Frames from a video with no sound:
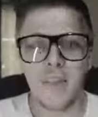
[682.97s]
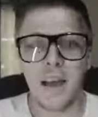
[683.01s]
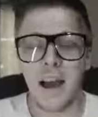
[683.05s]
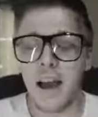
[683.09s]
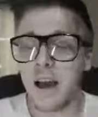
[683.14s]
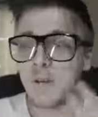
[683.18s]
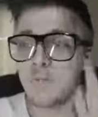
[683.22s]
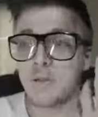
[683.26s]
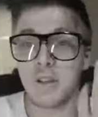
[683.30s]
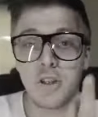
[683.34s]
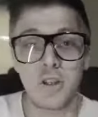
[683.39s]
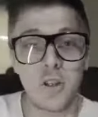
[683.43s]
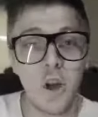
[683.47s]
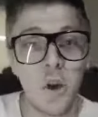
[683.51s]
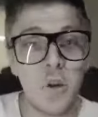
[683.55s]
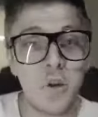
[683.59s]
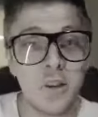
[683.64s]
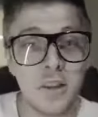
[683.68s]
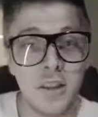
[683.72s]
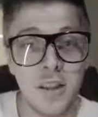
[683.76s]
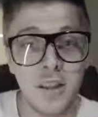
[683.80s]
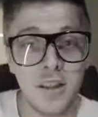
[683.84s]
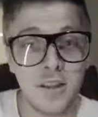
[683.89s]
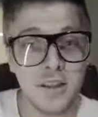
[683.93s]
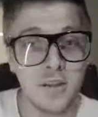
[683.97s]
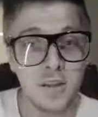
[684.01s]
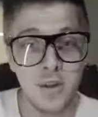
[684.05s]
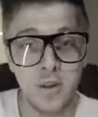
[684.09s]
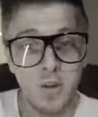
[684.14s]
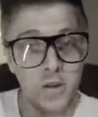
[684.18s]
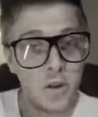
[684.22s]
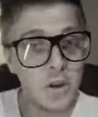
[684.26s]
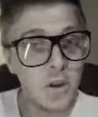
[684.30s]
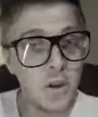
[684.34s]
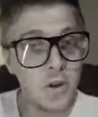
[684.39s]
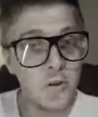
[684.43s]
I'm just noticing this
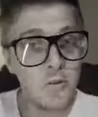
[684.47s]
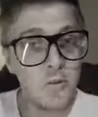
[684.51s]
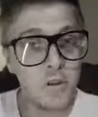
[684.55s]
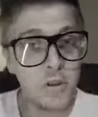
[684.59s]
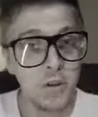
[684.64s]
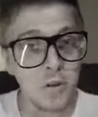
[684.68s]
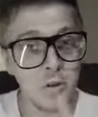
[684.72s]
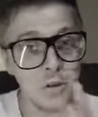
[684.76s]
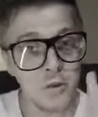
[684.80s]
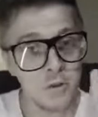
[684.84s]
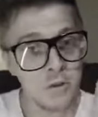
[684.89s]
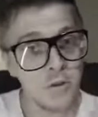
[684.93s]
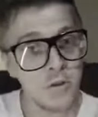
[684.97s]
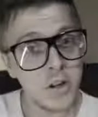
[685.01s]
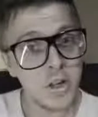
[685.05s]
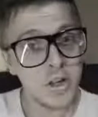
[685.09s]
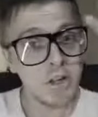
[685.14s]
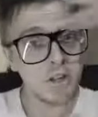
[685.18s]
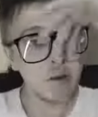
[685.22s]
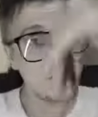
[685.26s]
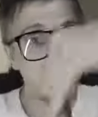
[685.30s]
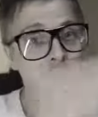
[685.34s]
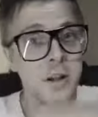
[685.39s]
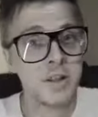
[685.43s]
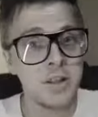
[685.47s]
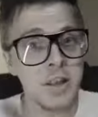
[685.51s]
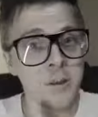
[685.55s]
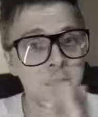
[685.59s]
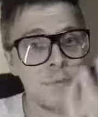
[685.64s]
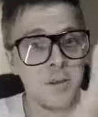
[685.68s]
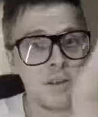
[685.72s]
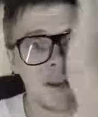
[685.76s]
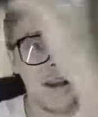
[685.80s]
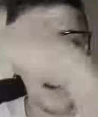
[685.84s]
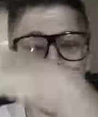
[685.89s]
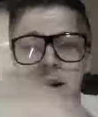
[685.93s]
little cute little creature bounce up
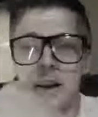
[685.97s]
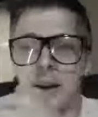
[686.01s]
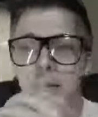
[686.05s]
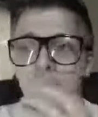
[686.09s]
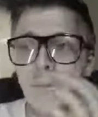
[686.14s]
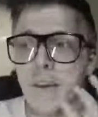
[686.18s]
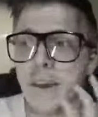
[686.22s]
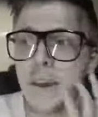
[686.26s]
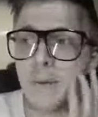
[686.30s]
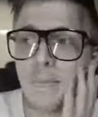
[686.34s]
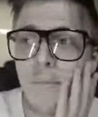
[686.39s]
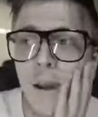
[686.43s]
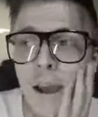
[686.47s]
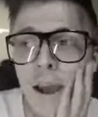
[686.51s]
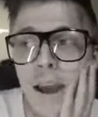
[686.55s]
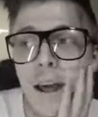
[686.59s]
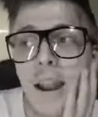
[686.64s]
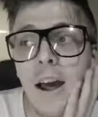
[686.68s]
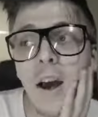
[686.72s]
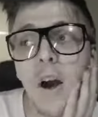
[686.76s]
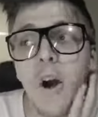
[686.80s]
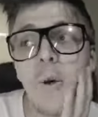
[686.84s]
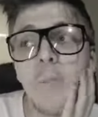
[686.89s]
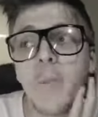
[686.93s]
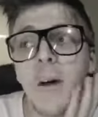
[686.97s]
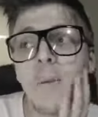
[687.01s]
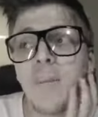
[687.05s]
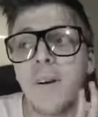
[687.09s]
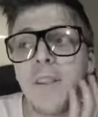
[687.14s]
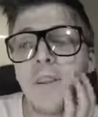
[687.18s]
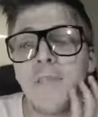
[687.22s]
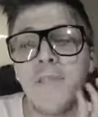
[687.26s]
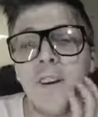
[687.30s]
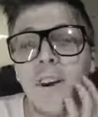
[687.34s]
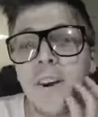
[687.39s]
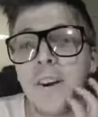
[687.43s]
and down. I'm thinking, man, I hope that
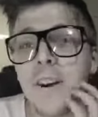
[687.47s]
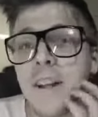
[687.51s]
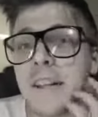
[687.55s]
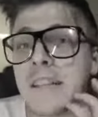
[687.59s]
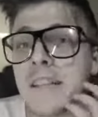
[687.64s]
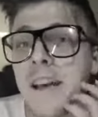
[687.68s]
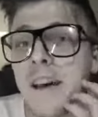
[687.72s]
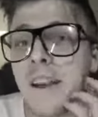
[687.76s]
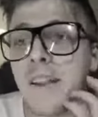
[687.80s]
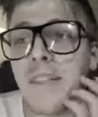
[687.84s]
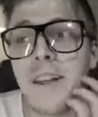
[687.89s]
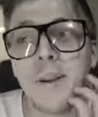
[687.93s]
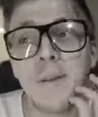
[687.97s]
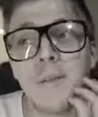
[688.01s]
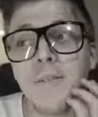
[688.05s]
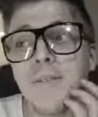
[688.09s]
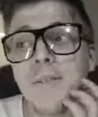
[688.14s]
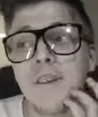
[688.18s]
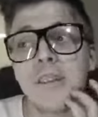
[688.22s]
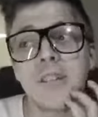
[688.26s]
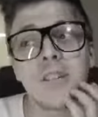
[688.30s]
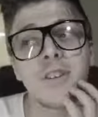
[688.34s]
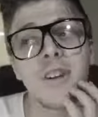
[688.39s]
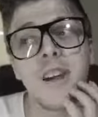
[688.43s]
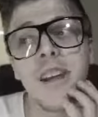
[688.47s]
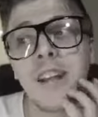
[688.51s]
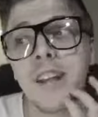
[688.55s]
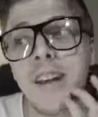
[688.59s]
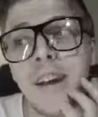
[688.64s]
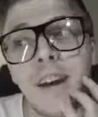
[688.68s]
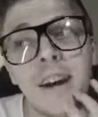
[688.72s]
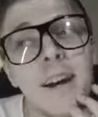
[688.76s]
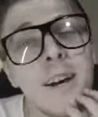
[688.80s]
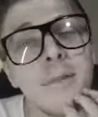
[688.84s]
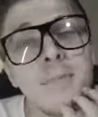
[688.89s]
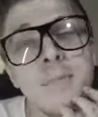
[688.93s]
motherfucker gets out of there before a train
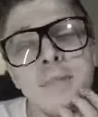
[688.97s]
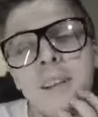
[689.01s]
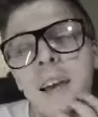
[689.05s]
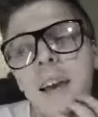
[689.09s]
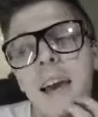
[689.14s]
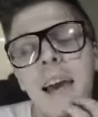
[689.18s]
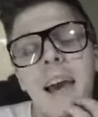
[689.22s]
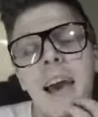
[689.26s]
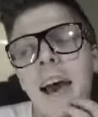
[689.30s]
comes.